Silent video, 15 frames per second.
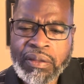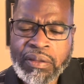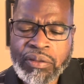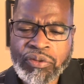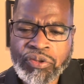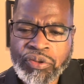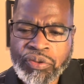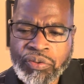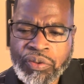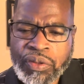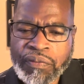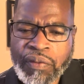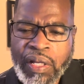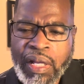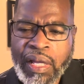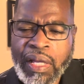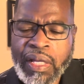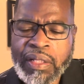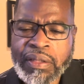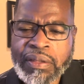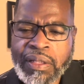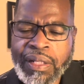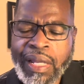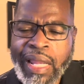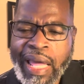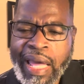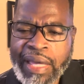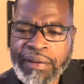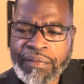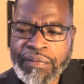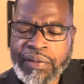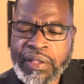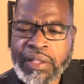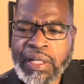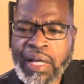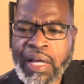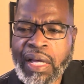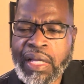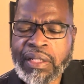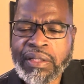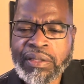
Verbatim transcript: the truth of God, the life that God